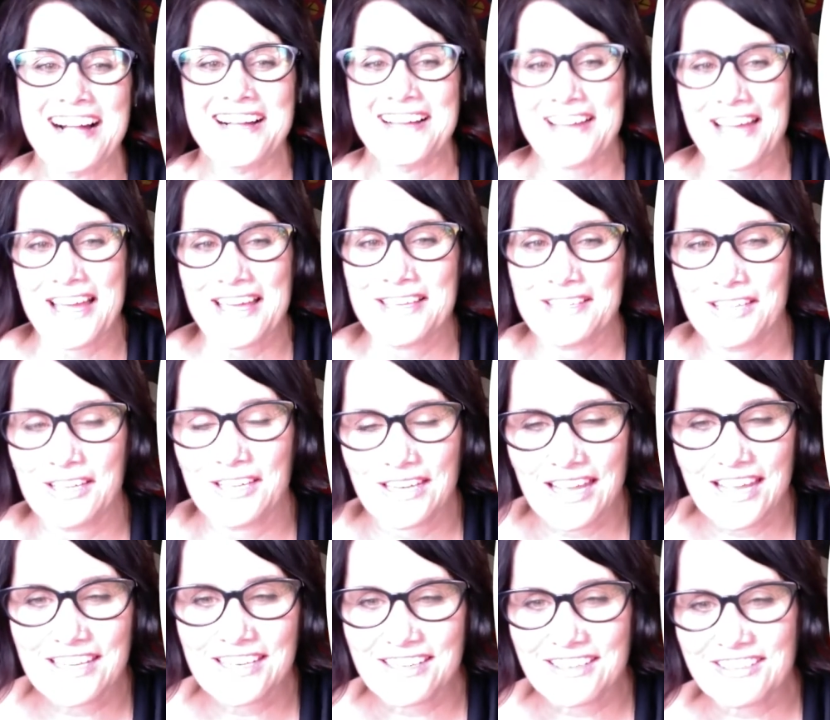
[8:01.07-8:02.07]

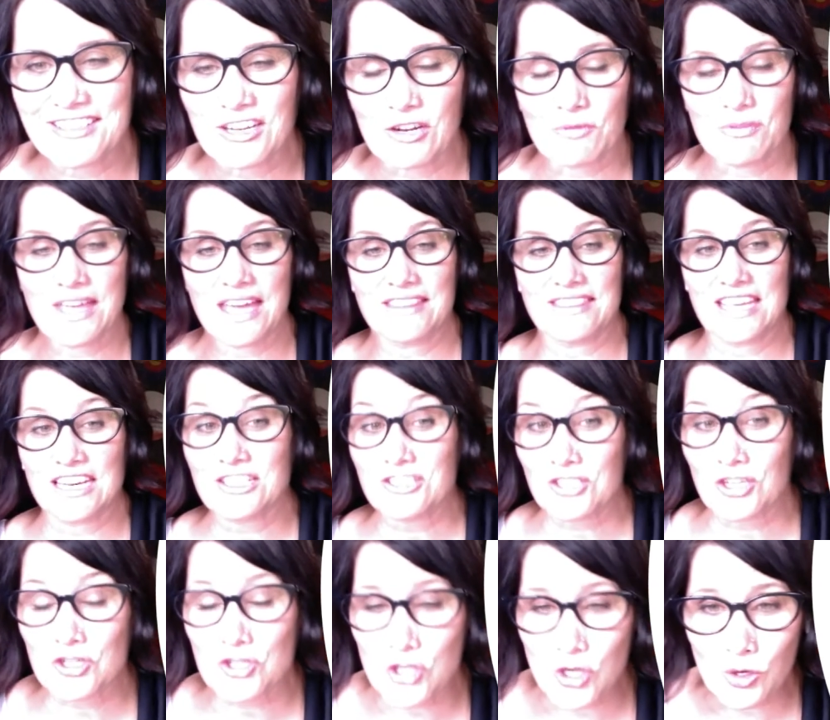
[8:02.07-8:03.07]
And that
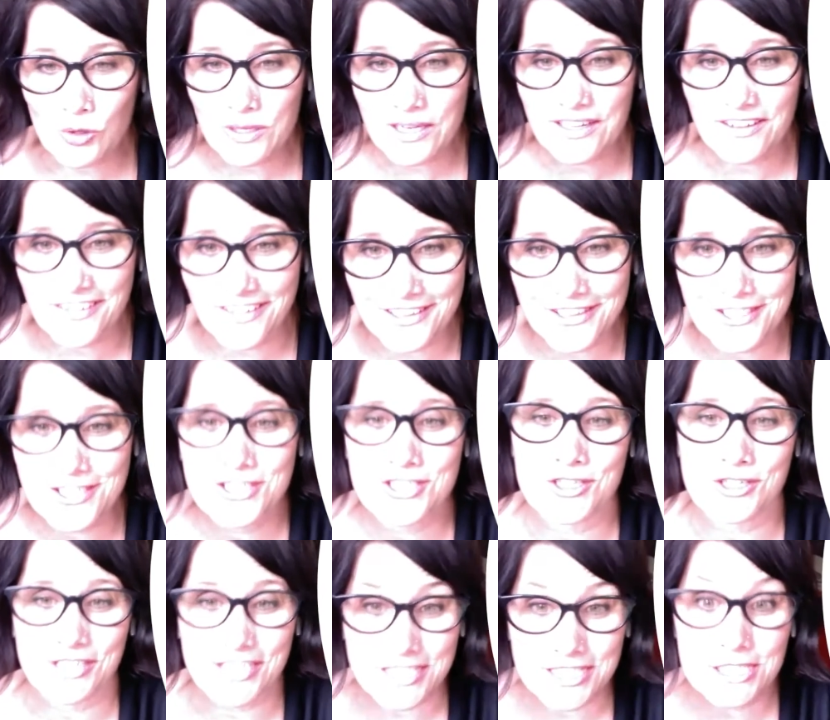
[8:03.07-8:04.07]
is a joke here on the
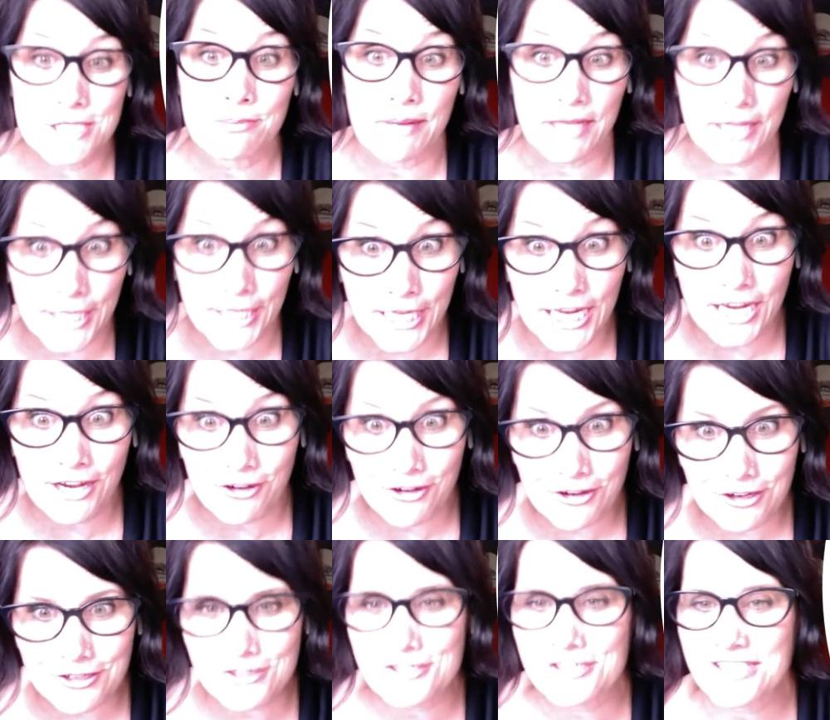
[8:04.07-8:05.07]
screen, spelling
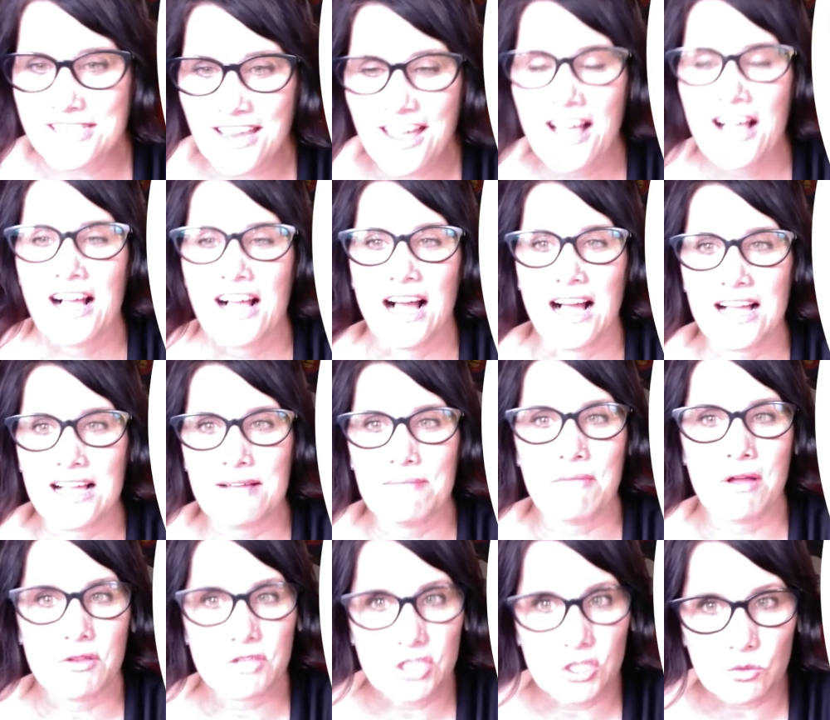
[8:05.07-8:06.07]
errors,
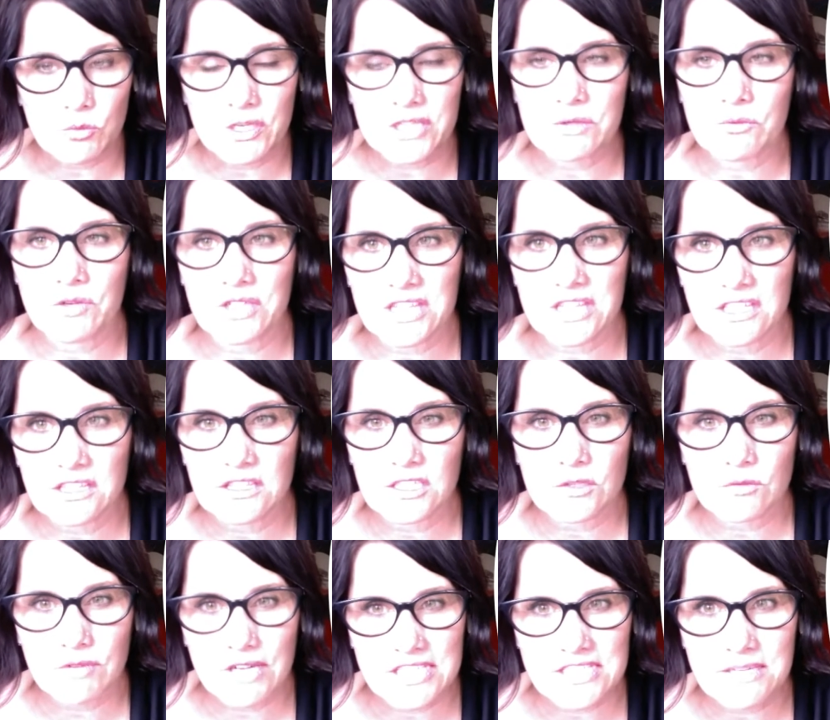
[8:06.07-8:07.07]
within
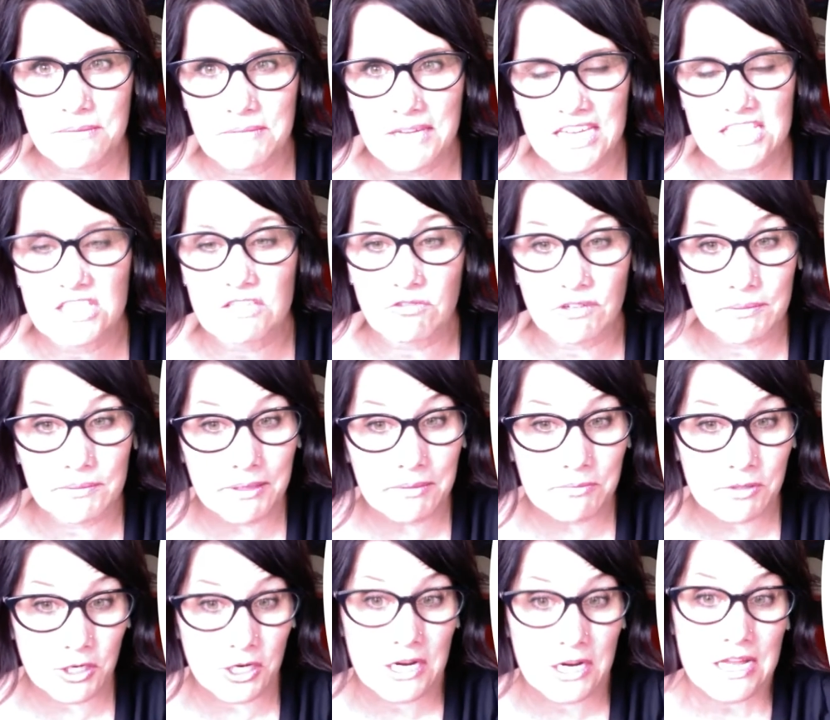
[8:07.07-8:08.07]
their resumes.
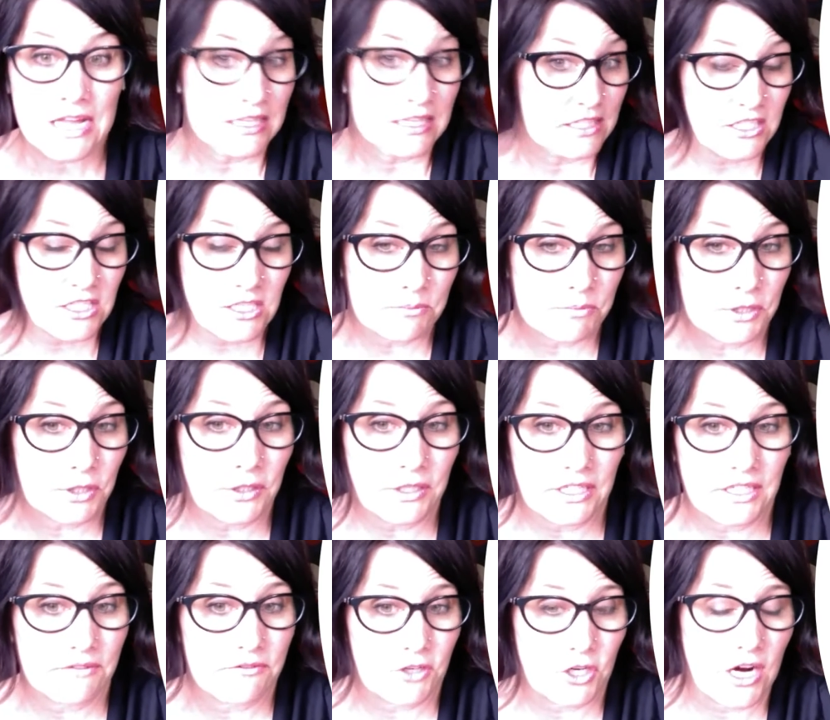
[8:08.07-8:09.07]
Remember, this
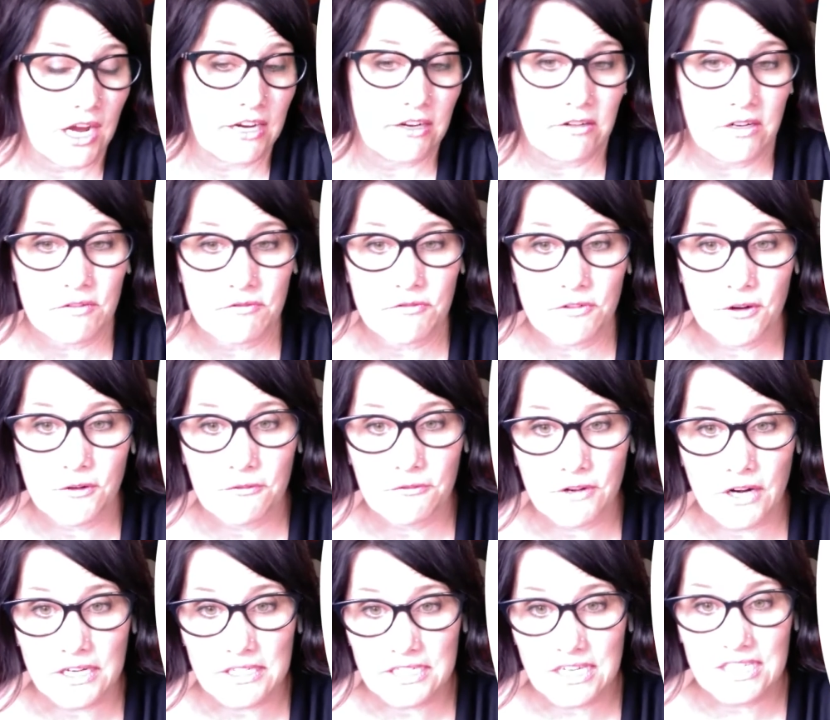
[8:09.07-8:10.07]
employee, if you're hiring for a
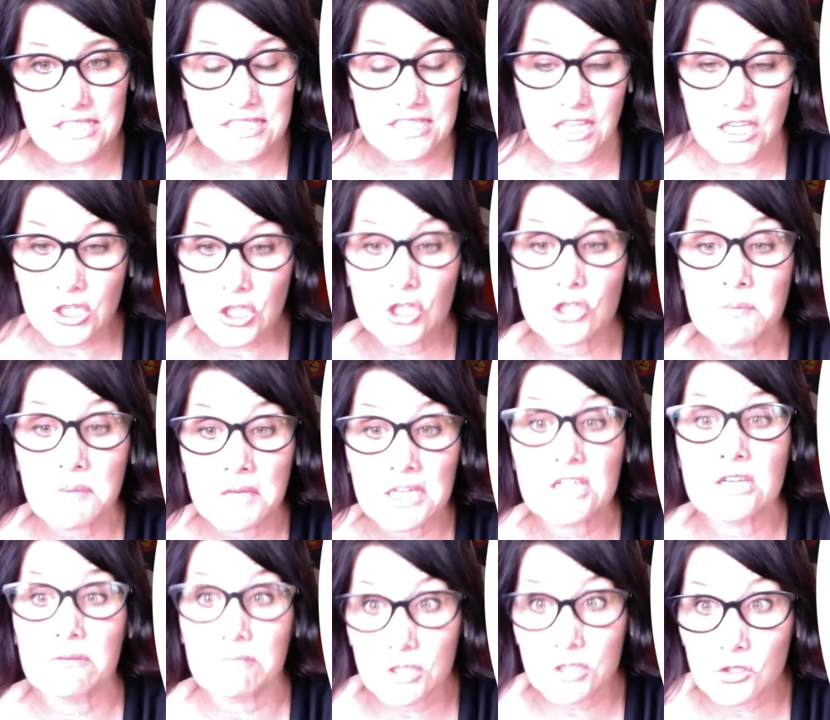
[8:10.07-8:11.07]
front desk, they could
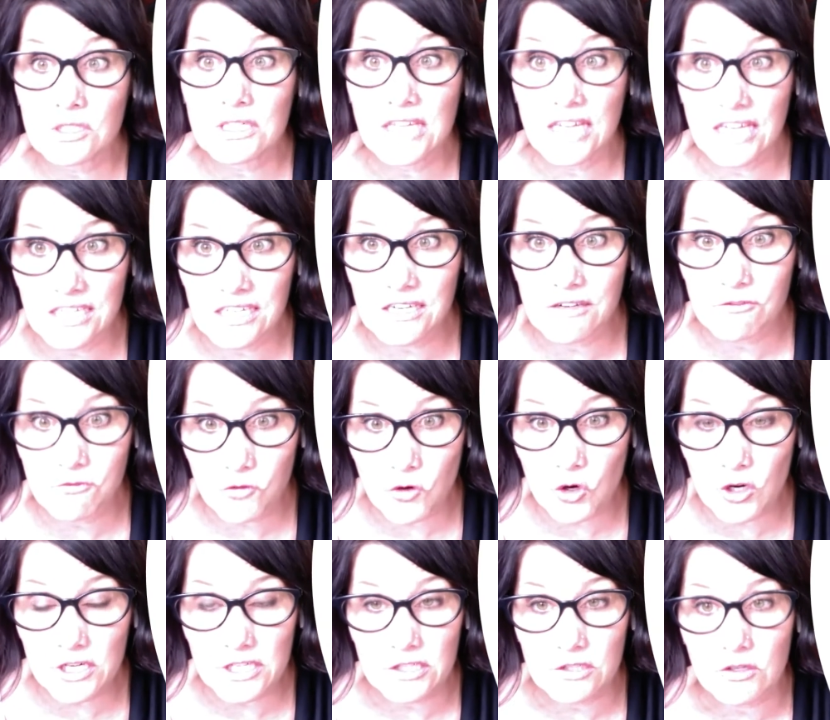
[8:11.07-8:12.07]
be communicating
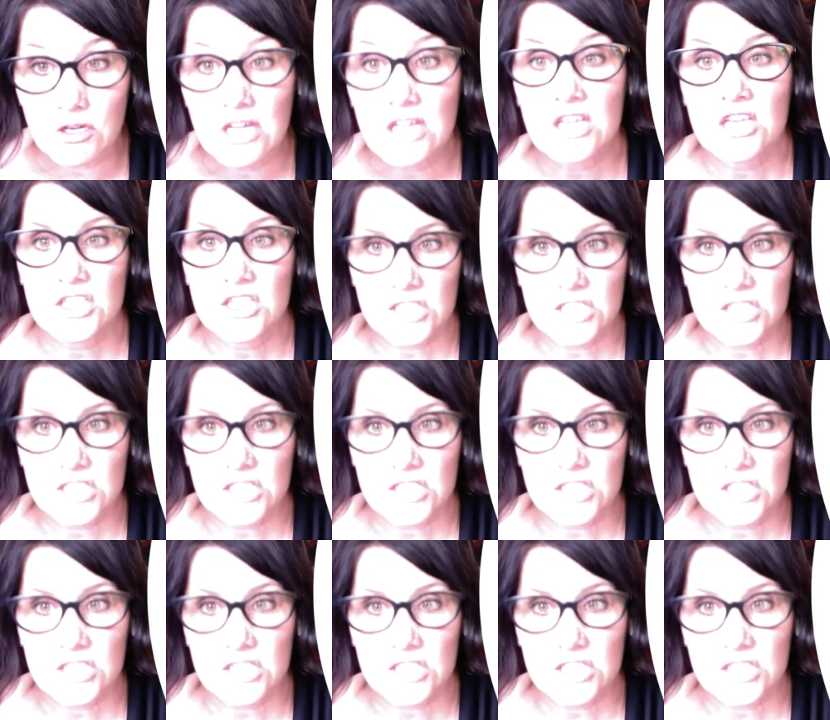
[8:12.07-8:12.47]
for you.